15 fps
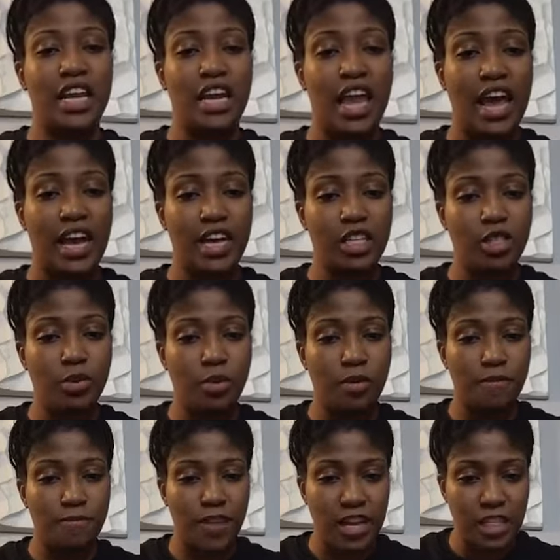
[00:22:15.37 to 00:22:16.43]
Again, like
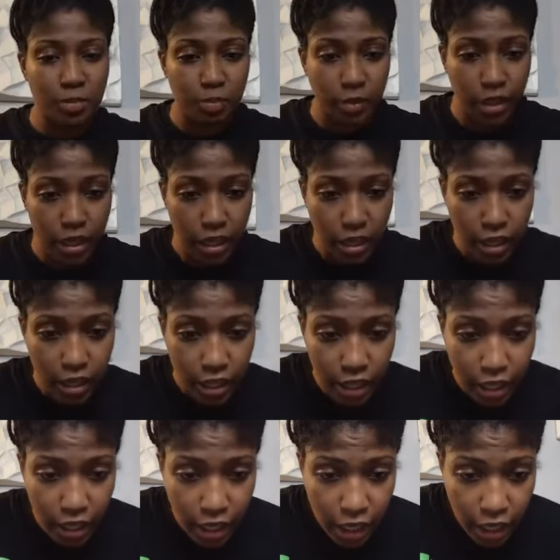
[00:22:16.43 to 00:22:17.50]
us on
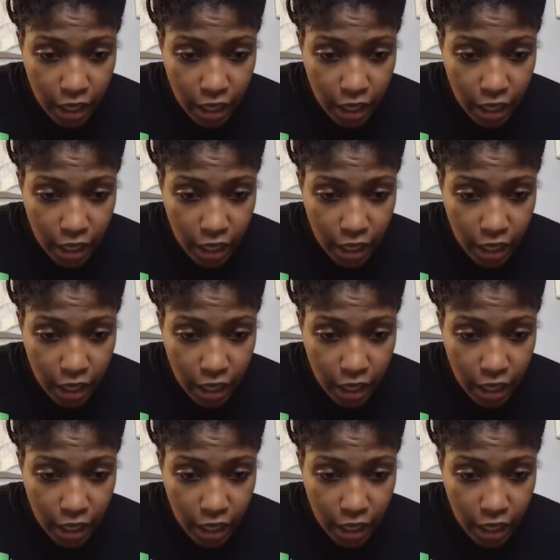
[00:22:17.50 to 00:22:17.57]
Facebook.